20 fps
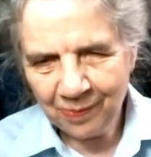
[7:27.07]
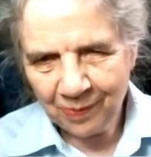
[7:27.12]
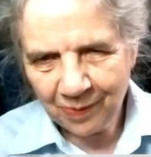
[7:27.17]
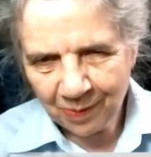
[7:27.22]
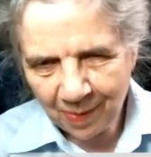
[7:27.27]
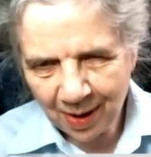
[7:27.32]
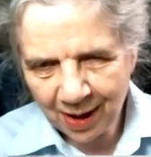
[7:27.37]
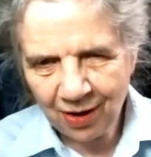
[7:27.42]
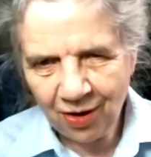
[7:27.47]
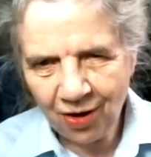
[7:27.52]

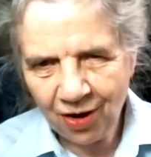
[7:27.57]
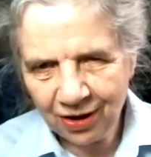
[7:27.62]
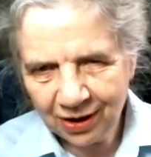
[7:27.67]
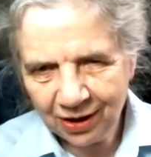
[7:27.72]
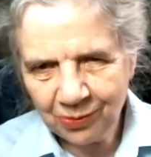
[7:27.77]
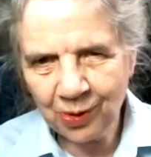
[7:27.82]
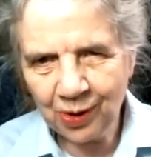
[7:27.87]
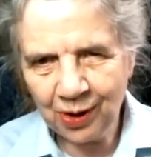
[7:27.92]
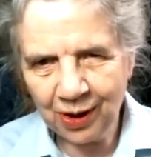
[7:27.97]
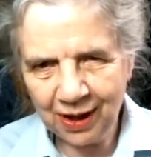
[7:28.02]
my
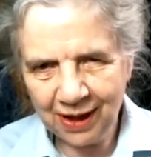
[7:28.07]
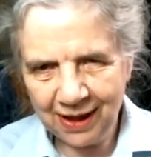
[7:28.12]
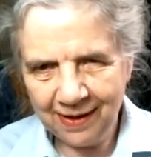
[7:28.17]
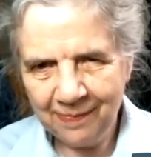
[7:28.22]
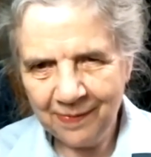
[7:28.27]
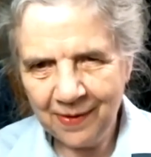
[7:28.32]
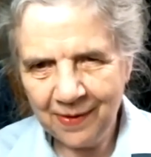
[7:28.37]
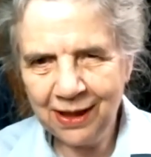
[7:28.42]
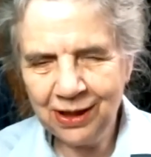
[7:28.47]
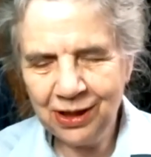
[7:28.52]
artwork,
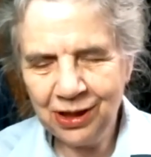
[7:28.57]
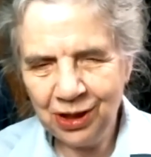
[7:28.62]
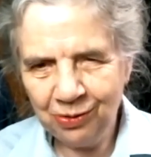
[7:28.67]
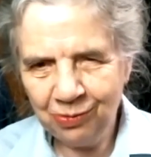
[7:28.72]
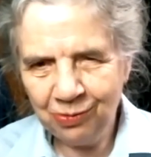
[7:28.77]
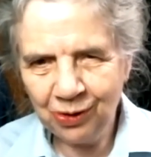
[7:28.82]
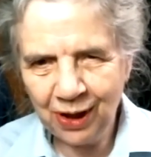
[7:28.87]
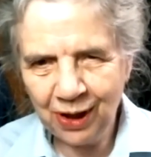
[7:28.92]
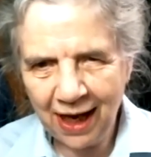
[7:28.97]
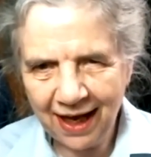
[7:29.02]
and she
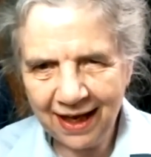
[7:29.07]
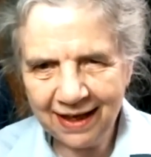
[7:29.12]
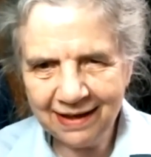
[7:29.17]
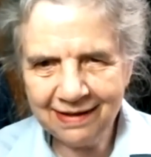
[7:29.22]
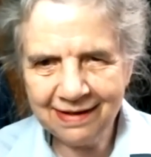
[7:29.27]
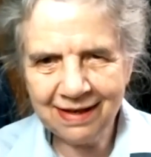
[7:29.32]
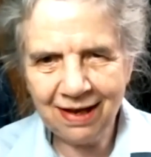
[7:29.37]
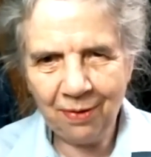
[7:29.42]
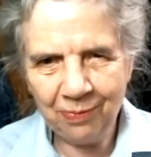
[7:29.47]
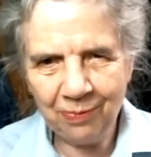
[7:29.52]
would add
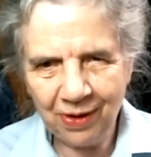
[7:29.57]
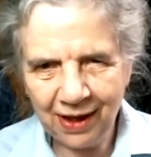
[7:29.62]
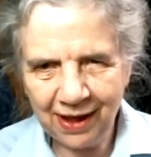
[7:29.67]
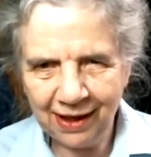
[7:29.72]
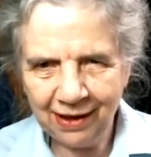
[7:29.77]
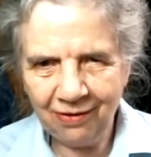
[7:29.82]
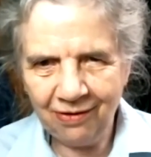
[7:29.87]
something.